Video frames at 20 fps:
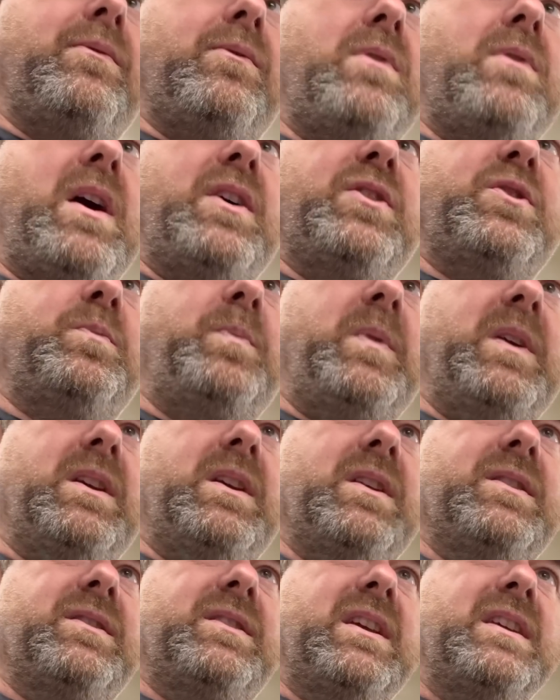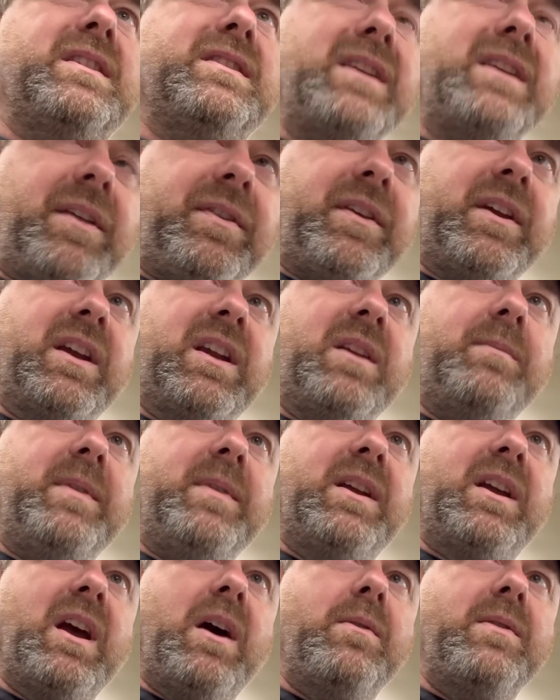rush because there's nothing going to be
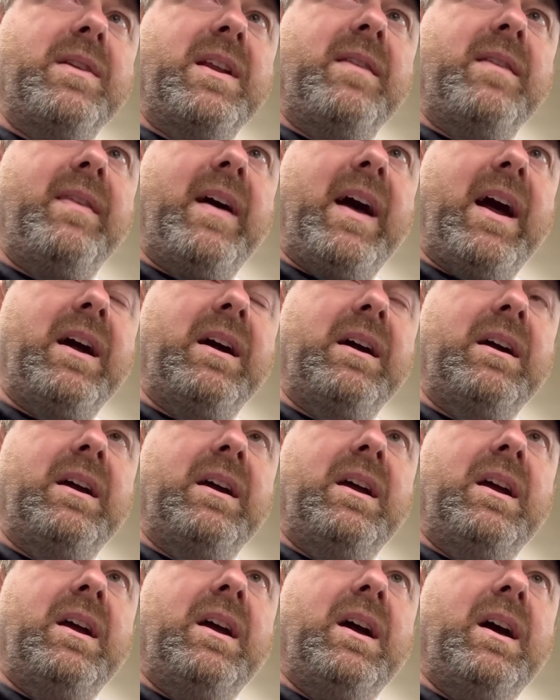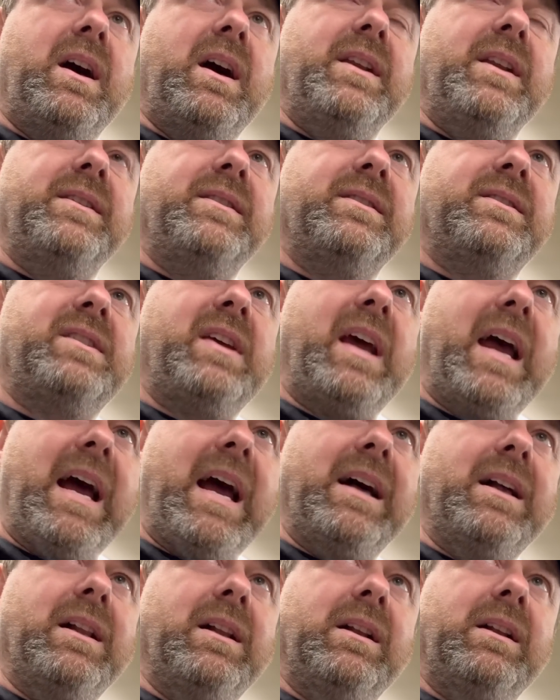going in that
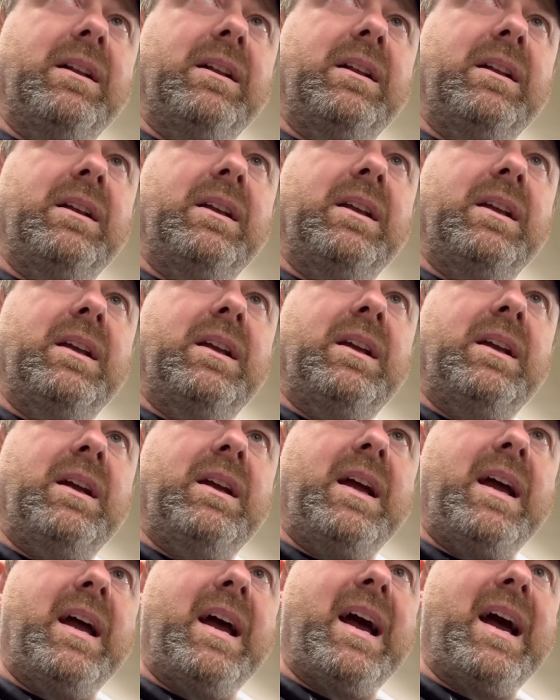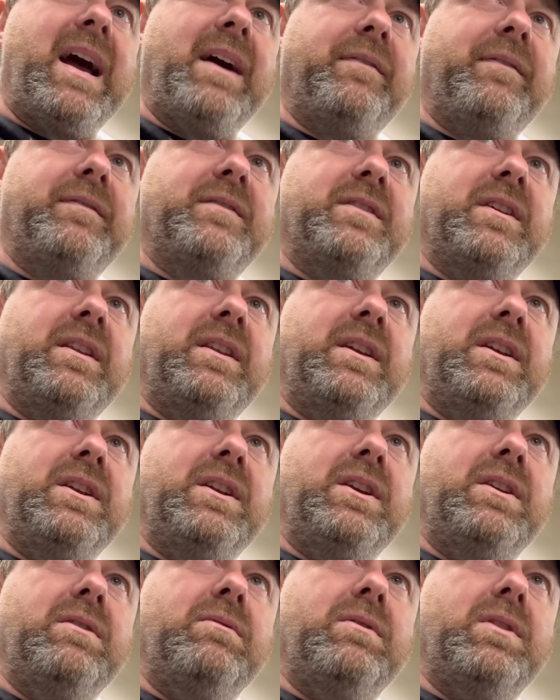until after the
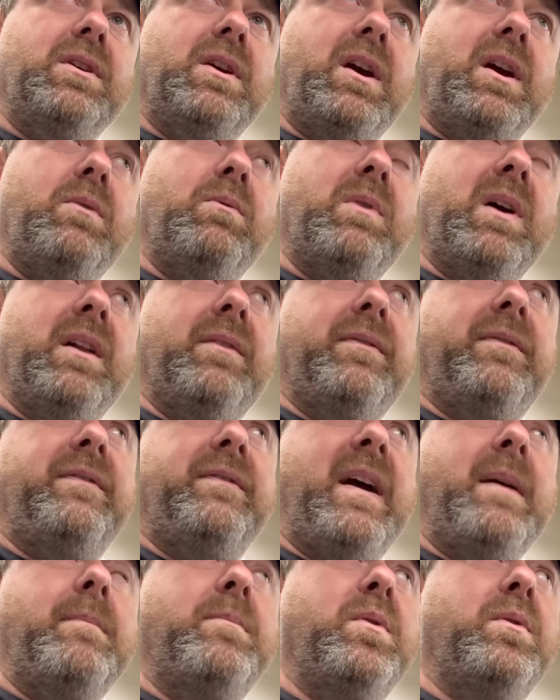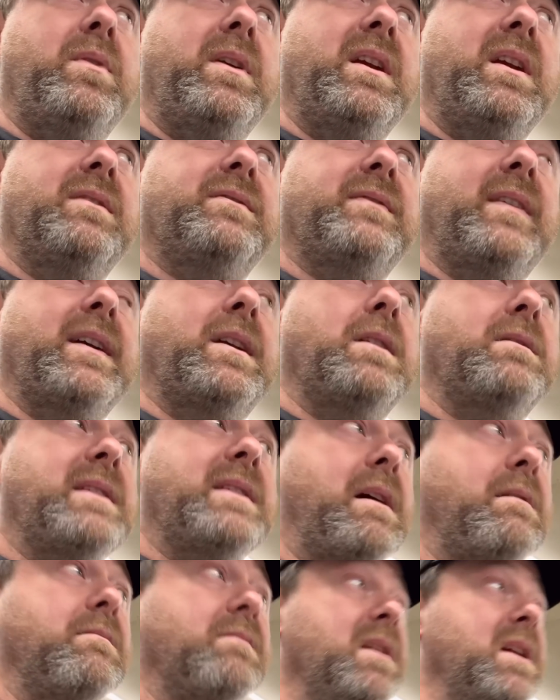new year. Well, February. If I go
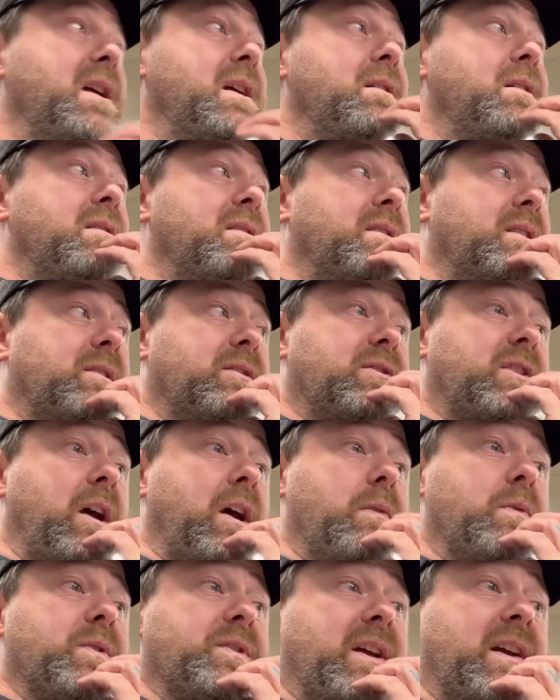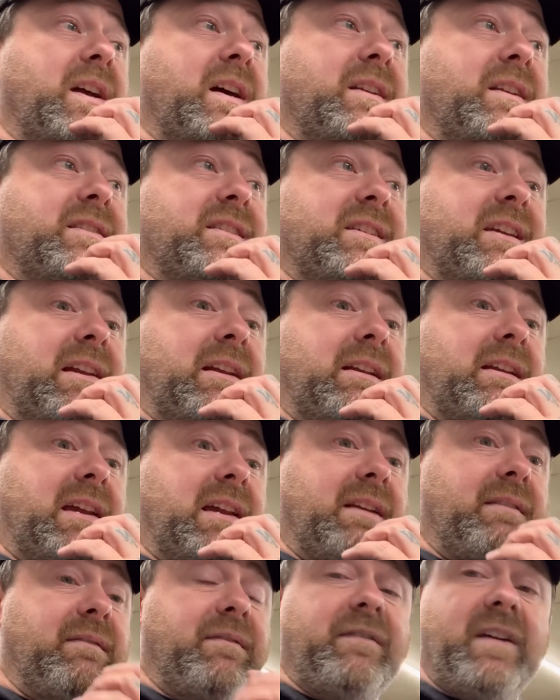down Tozai hunting
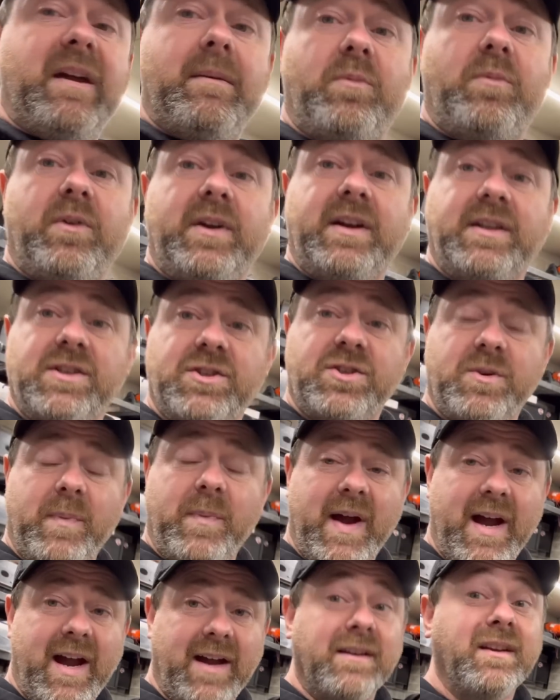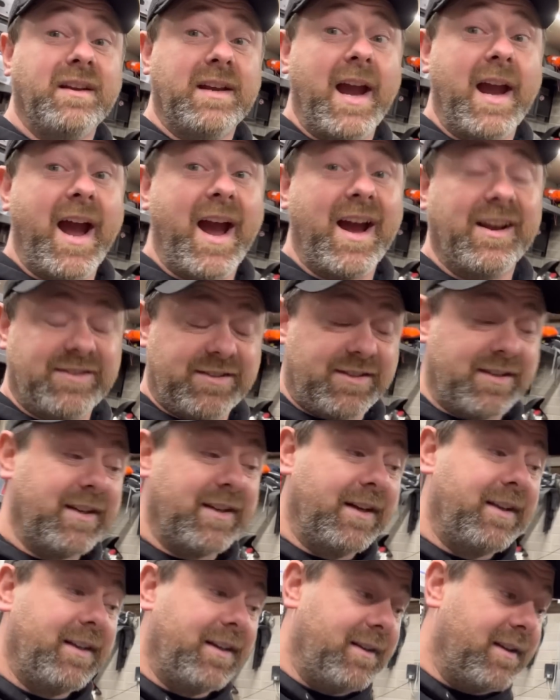in February to Japan, yes,
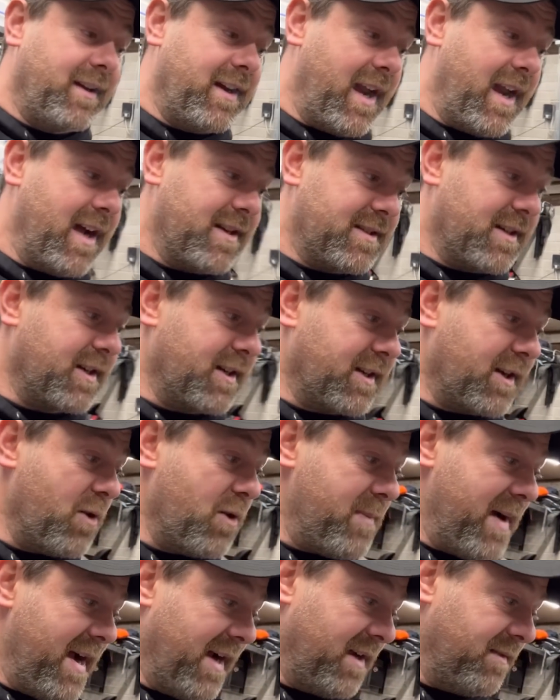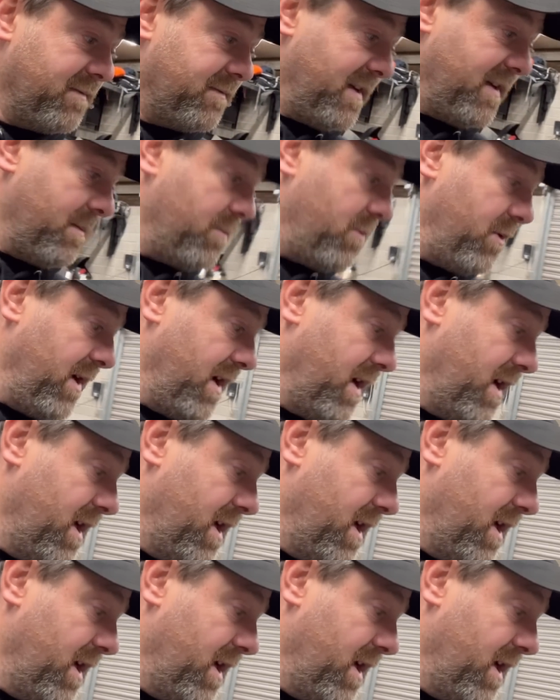I'm going to go back in February.